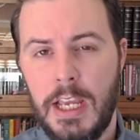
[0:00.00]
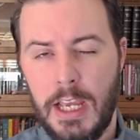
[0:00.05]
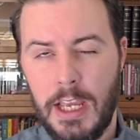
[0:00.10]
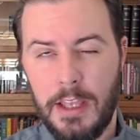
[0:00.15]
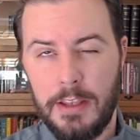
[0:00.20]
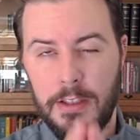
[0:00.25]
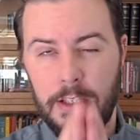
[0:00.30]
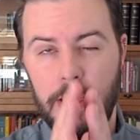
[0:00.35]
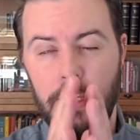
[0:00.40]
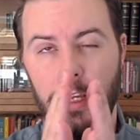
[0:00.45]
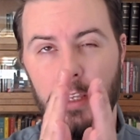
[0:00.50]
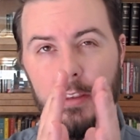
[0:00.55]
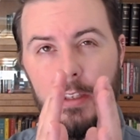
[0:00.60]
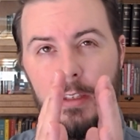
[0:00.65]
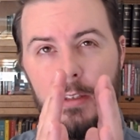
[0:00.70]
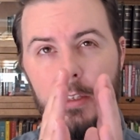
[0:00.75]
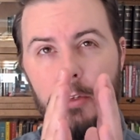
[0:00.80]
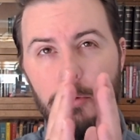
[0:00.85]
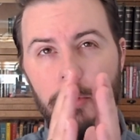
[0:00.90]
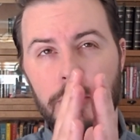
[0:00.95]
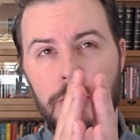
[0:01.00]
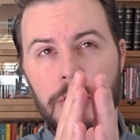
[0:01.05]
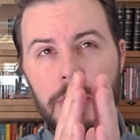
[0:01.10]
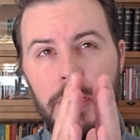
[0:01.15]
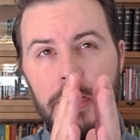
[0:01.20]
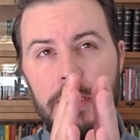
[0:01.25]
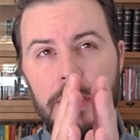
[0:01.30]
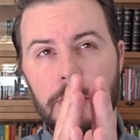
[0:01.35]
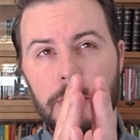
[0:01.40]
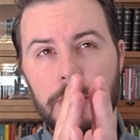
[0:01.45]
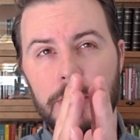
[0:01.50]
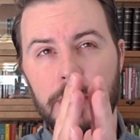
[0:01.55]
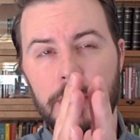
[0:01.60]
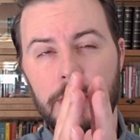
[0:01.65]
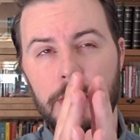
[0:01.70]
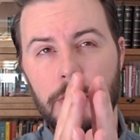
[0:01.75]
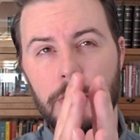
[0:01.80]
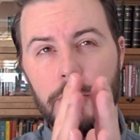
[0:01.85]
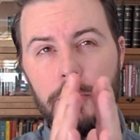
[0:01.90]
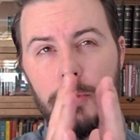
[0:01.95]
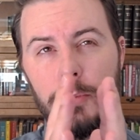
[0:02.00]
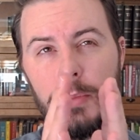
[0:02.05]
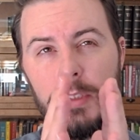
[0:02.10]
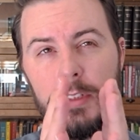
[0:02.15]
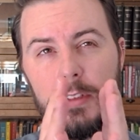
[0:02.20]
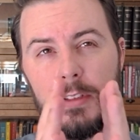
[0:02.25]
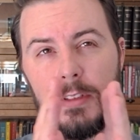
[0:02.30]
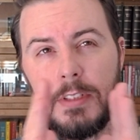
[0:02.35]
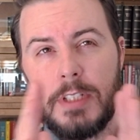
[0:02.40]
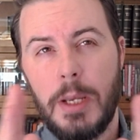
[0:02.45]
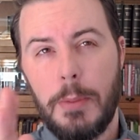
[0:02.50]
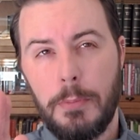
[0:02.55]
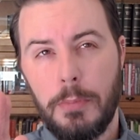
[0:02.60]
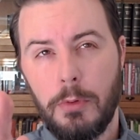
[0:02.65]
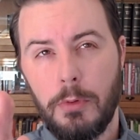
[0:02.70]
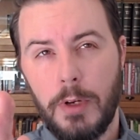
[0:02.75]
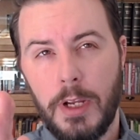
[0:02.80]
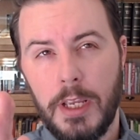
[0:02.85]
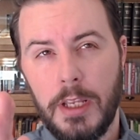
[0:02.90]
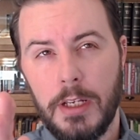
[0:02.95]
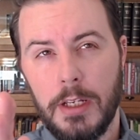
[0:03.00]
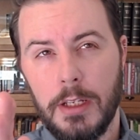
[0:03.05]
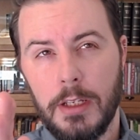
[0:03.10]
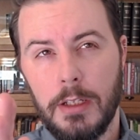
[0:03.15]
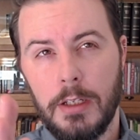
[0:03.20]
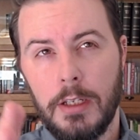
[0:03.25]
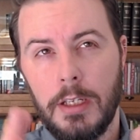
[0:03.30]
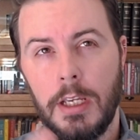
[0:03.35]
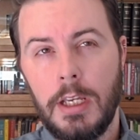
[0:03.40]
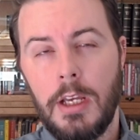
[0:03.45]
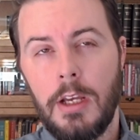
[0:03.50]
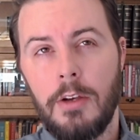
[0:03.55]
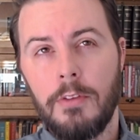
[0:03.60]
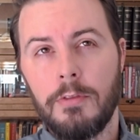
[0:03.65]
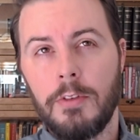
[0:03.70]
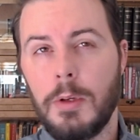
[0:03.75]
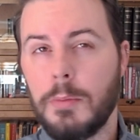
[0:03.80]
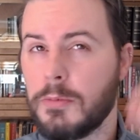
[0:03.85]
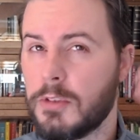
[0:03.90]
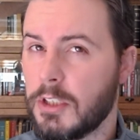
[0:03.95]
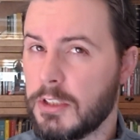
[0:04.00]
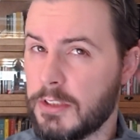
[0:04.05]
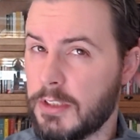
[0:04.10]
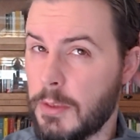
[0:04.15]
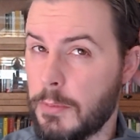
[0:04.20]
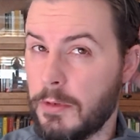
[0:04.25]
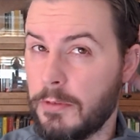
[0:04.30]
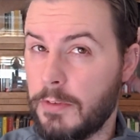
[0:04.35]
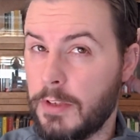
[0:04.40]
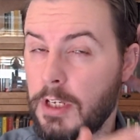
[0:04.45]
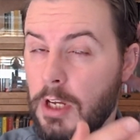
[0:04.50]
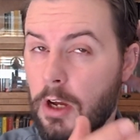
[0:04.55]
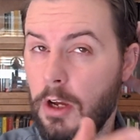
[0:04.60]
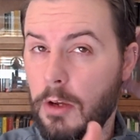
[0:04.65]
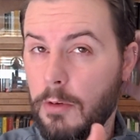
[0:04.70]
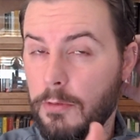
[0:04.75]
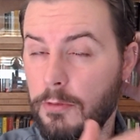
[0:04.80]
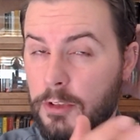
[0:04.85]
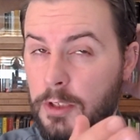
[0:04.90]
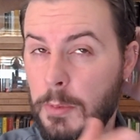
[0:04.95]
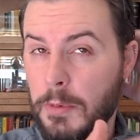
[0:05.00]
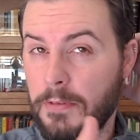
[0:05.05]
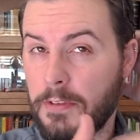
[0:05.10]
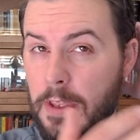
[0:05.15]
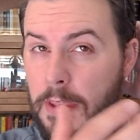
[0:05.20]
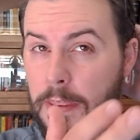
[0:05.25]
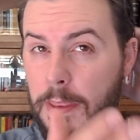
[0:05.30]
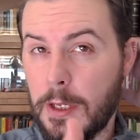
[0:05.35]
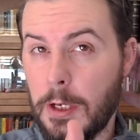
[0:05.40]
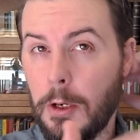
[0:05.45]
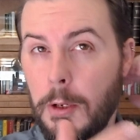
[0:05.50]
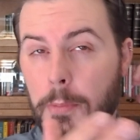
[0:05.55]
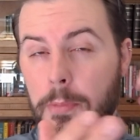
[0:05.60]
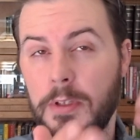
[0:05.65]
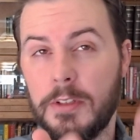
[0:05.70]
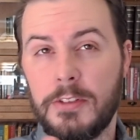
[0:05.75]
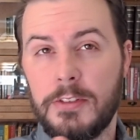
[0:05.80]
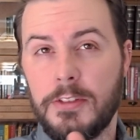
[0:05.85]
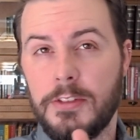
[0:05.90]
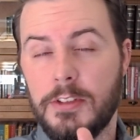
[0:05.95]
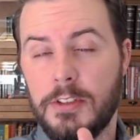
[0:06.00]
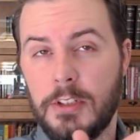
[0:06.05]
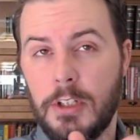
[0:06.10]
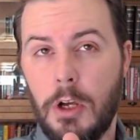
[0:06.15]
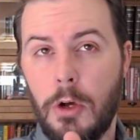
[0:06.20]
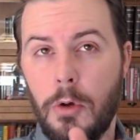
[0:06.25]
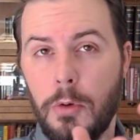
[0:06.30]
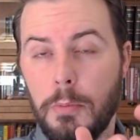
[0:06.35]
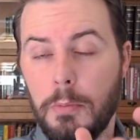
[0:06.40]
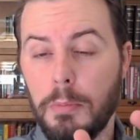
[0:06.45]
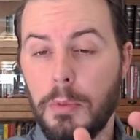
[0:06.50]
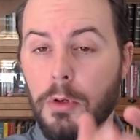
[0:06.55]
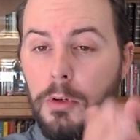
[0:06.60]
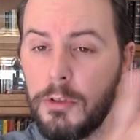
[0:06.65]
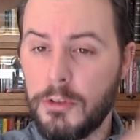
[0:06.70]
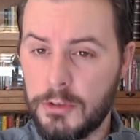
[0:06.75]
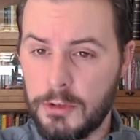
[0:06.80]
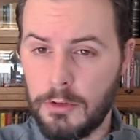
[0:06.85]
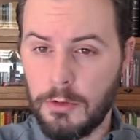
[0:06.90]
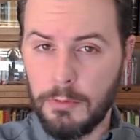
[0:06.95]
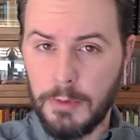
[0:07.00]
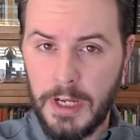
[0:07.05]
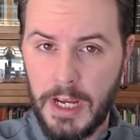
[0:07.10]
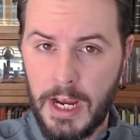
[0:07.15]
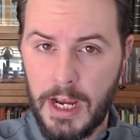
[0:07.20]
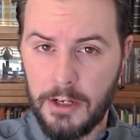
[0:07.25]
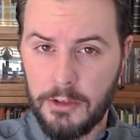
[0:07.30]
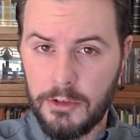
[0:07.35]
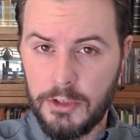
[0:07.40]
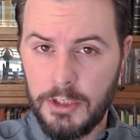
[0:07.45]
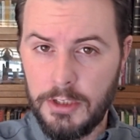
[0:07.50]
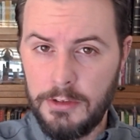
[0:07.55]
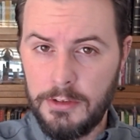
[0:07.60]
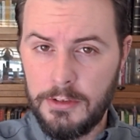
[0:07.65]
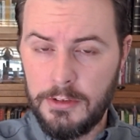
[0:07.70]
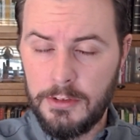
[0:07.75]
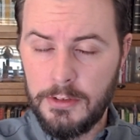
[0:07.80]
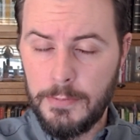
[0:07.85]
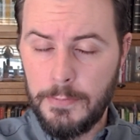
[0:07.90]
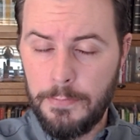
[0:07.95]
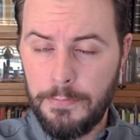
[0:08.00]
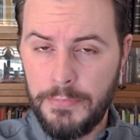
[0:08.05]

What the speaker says: And I think the original idea was that those would be separated from just some of the therapist's own personal reactions